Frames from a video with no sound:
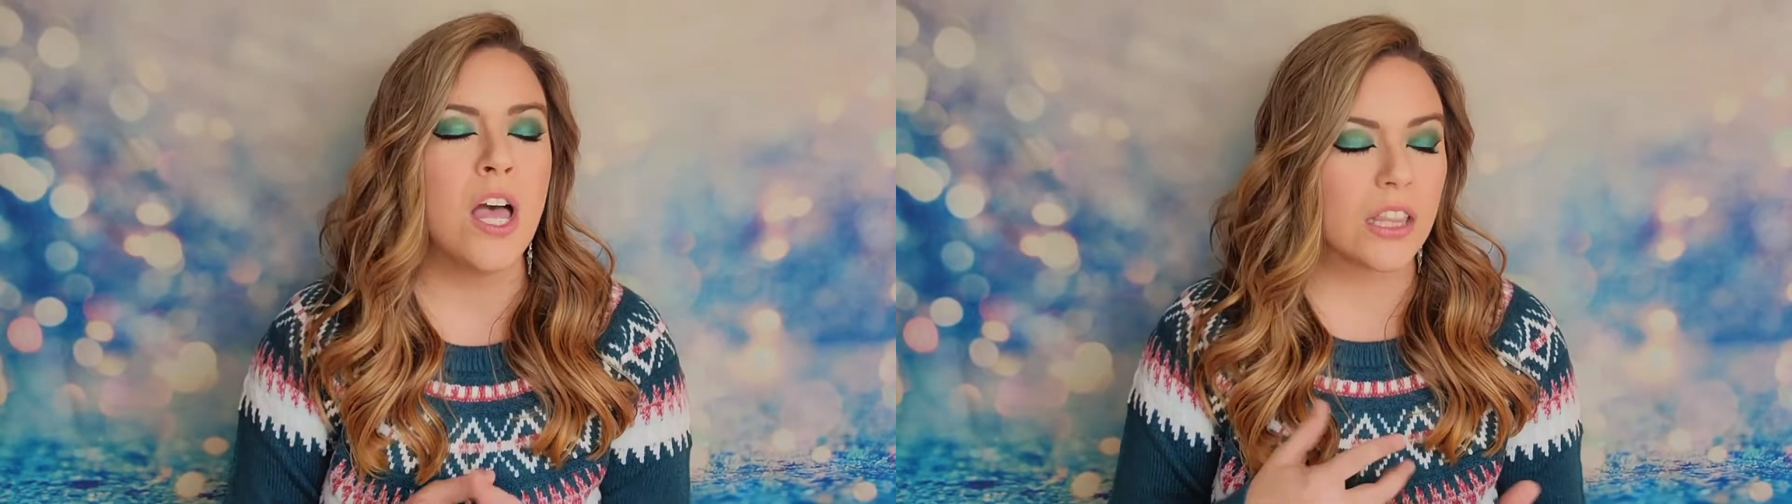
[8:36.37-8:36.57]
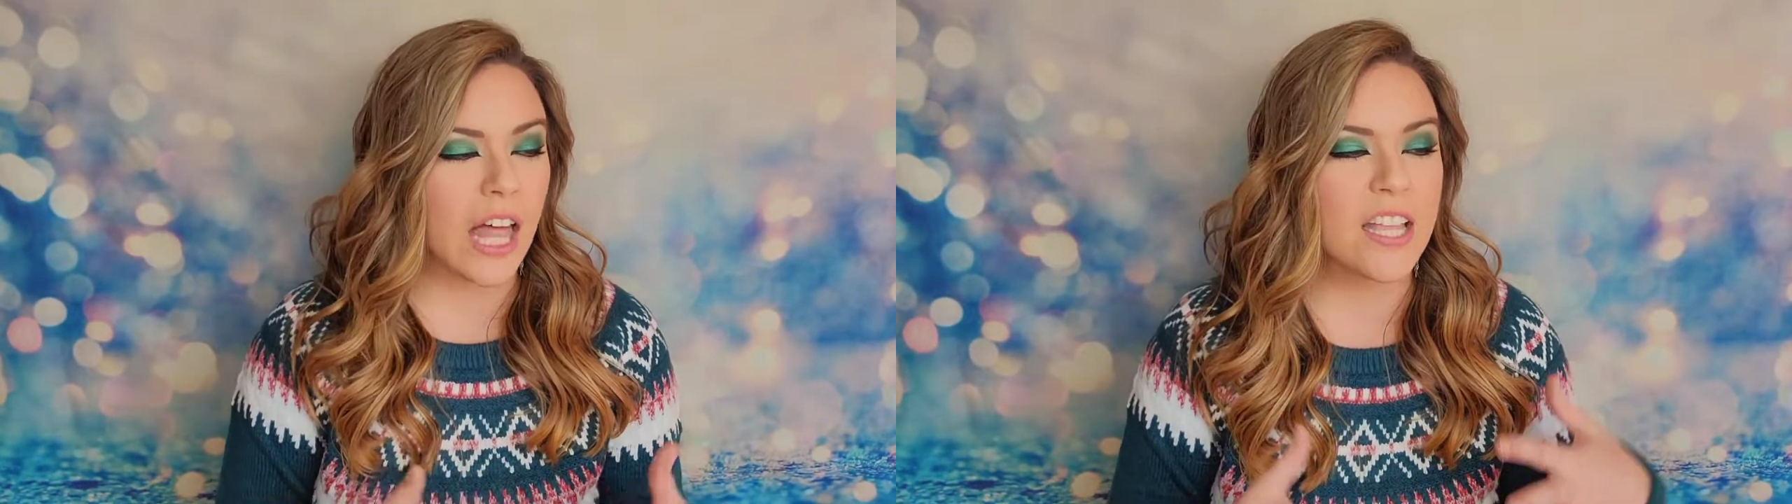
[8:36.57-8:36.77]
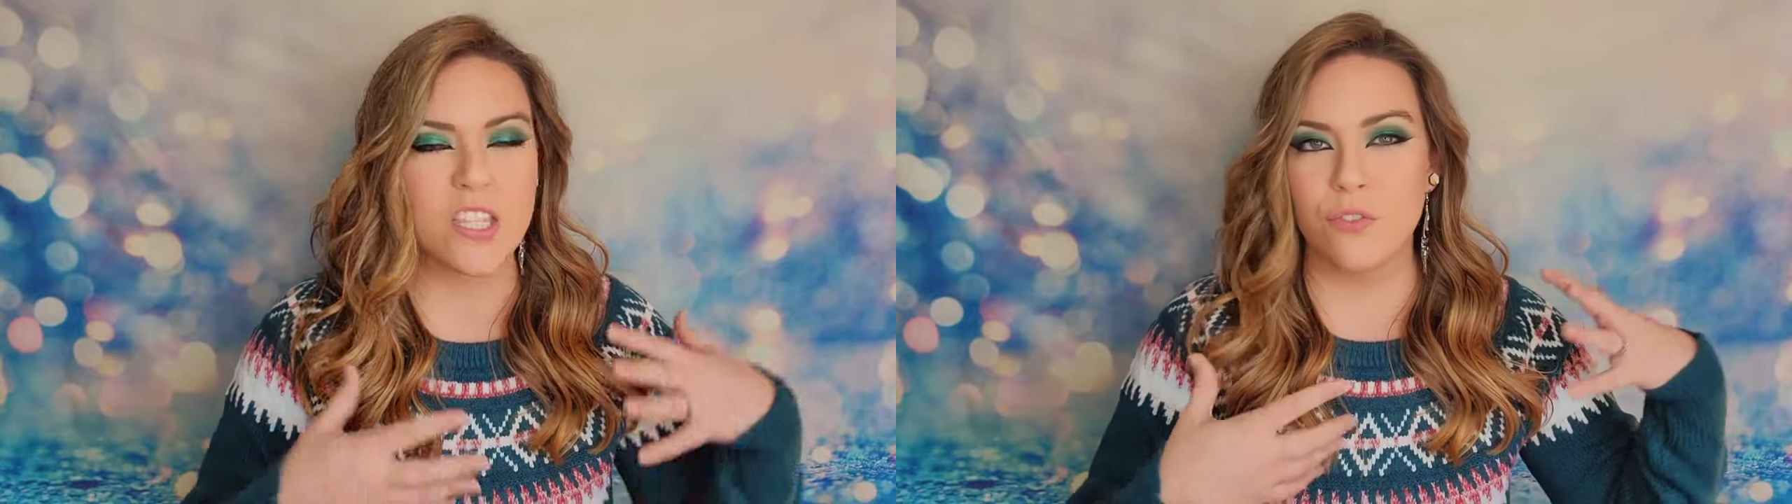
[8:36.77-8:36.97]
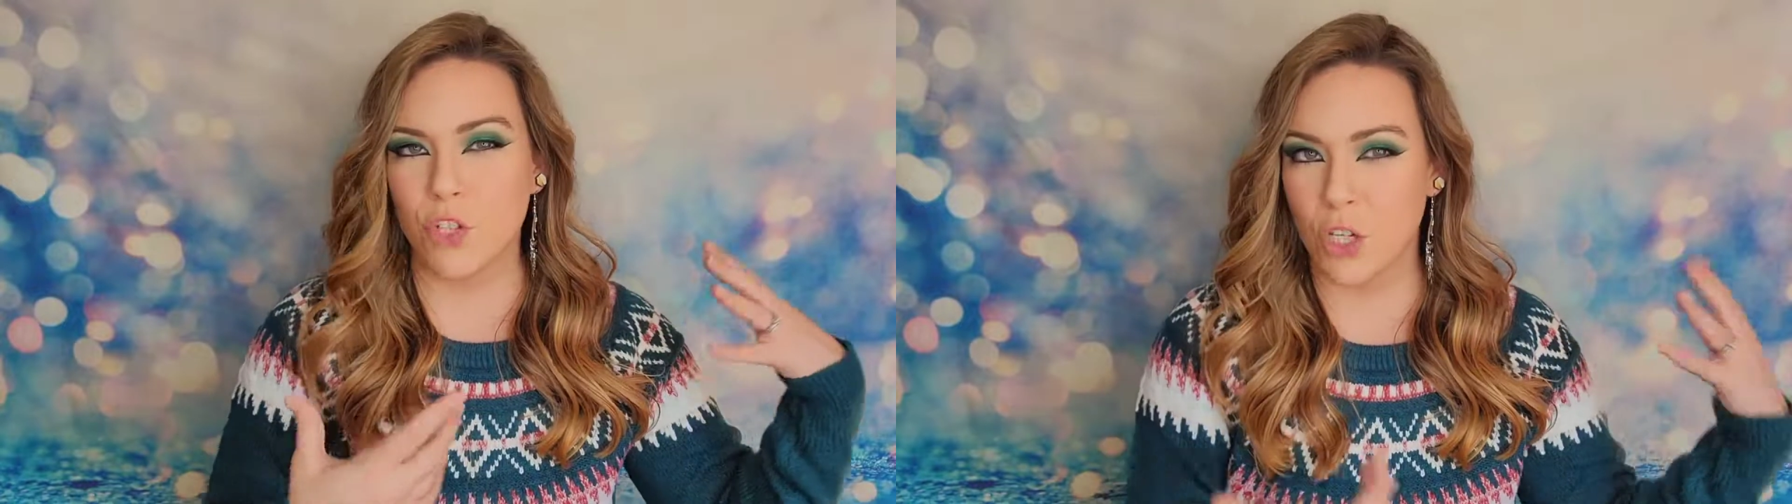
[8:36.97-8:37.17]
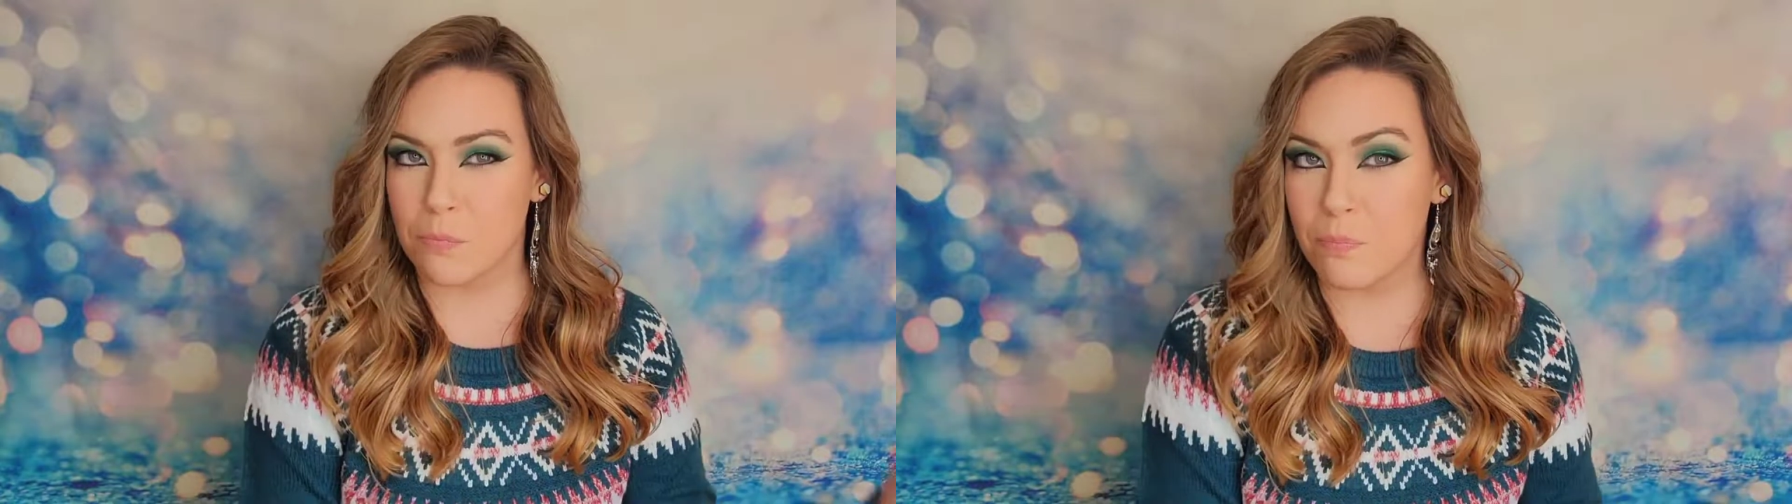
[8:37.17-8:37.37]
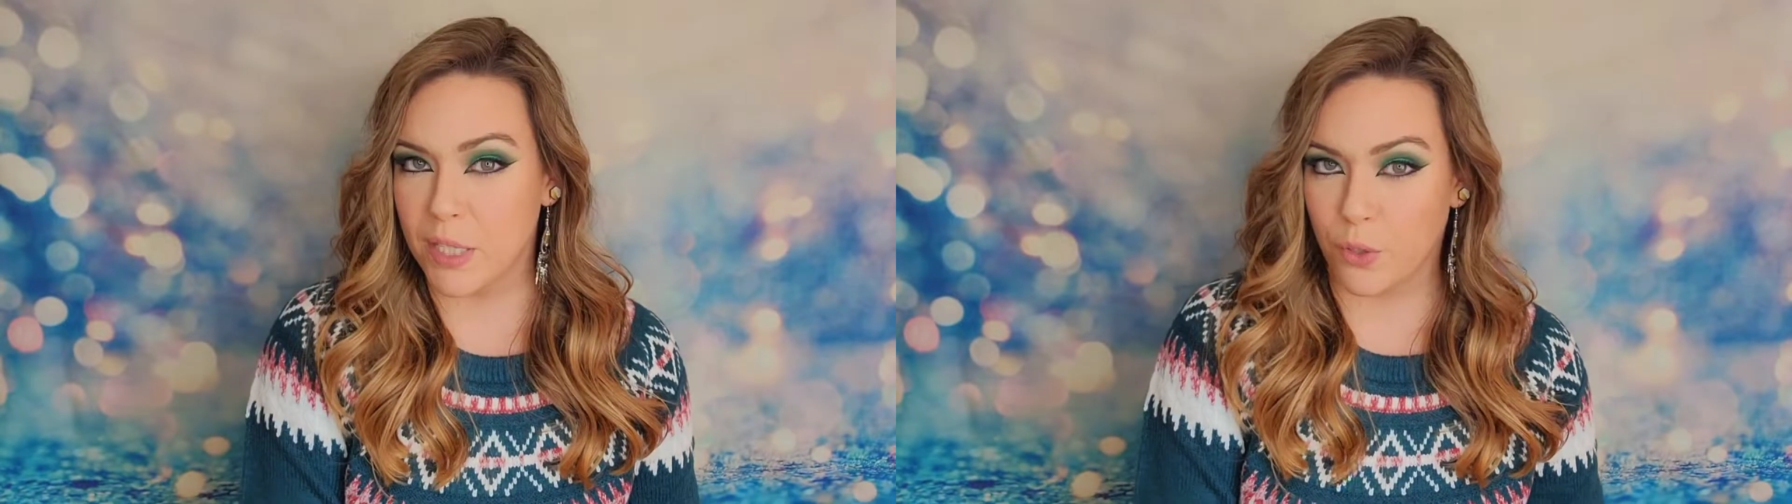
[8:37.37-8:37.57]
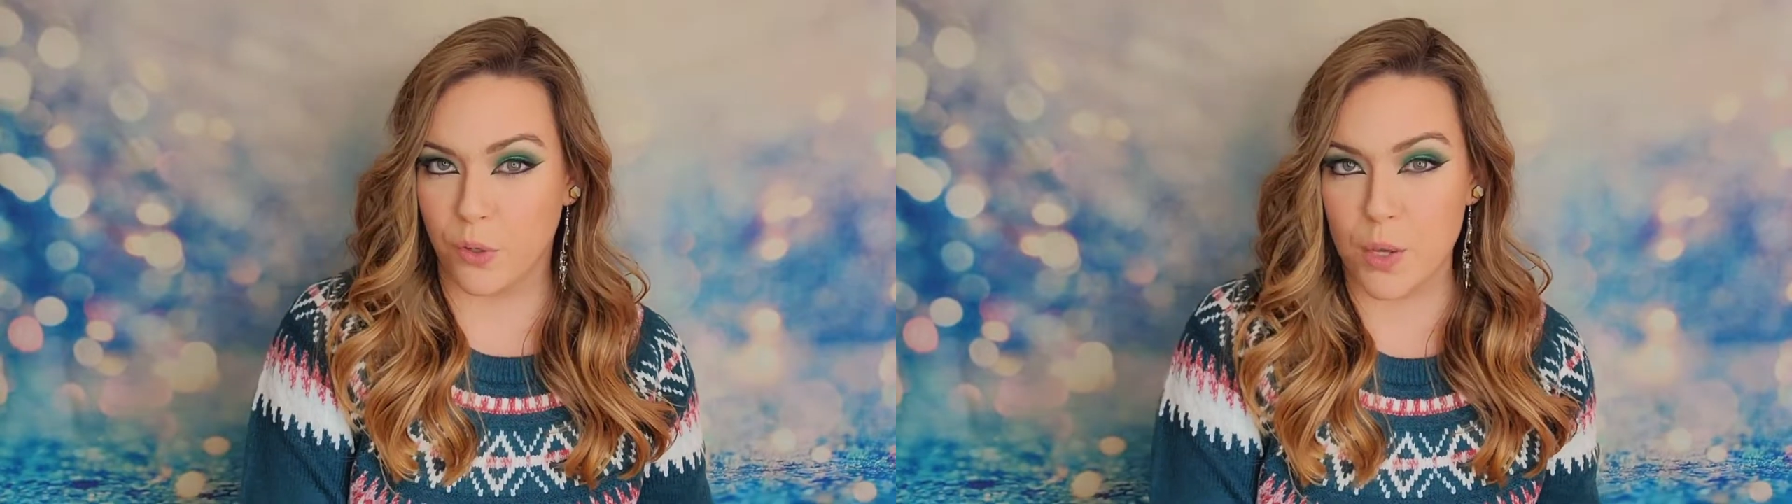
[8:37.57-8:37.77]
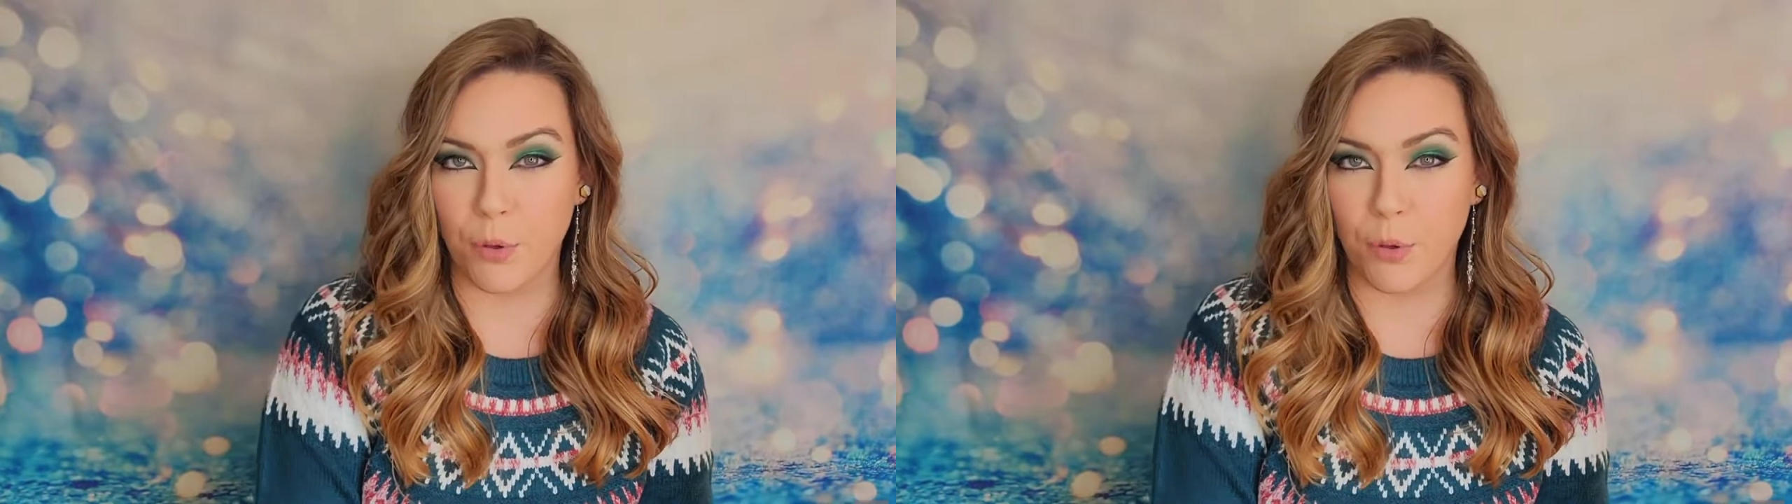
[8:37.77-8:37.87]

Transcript: lots of good beauty